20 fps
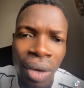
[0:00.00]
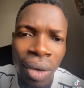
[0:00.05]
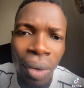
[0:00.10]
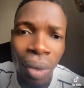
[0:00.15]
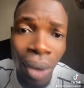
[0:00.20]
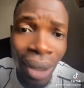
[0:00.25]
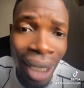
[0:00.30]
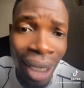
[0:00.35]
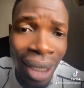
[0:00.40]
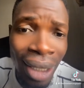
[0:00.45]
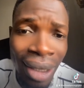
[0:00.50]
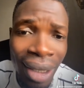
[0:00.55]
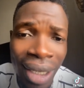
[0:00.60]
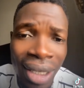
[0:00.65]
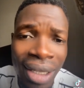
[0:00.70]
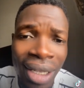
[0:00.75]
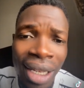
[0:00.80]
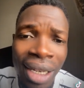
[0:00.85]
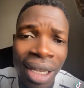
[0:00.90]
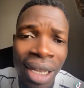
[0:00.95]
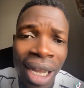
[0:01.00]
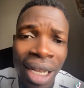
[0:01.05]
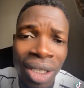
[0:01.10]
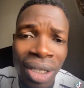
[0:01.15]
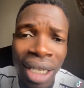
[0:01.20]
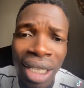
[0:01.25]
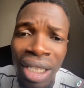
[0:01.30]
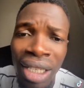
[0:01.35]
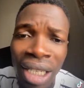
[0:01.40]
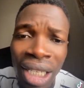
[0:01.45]
what are the things that they
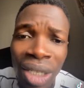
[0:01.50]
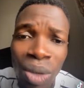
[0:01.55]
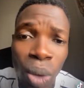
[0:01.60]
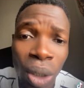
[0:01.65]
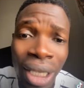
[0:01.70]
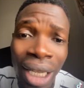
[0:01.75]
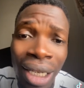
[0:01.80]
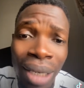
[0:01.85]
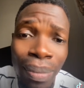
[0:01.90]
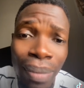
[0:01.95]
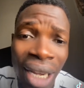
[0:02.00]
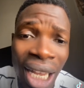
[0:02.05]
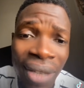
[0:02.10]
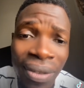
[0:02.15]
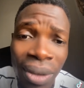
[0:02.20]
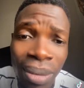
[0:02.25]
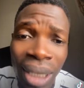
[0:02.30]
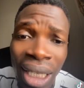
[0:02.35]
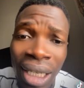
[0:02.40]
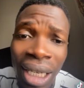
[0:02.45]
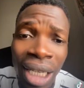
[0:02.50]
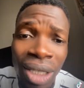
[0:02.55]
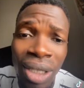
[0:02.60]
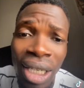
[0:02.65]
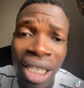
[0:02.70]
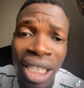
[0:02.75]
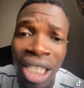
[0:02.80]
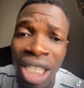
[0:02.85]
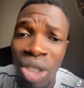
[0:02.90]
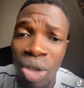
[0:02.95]
actually need, what are the platforms that they
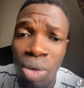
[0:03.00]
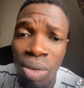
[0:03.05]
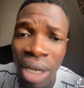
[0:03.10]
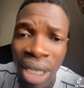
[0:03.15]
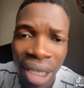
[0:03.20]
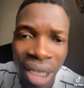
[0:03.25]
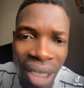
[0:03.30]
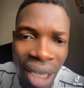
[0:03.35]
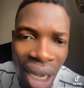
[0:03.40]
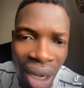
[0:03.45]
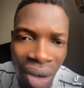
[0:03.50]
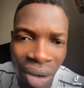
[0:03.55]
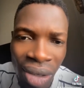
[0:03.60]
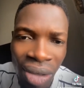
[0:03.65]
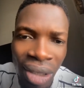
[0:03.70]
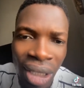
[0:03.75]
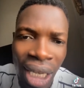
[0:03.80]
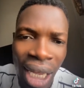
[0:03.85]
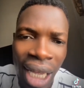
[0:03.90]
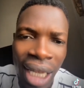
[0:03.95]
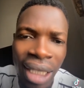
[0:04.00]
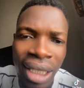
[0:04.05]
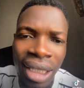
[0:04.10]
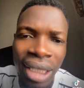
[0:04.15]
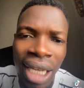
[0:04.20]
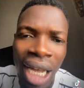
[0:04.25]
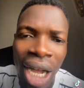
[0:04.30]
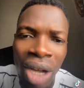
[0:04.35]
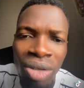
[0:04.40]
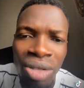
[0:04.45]
actually need to register on, and
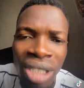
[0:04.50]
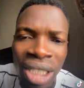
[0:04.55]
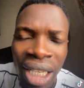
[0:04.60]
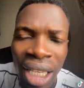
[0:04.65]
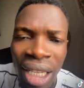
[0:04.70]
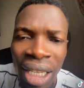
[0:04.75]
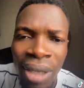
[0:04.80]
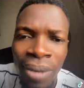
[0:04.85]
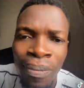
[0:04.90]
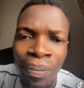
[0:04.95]
how do they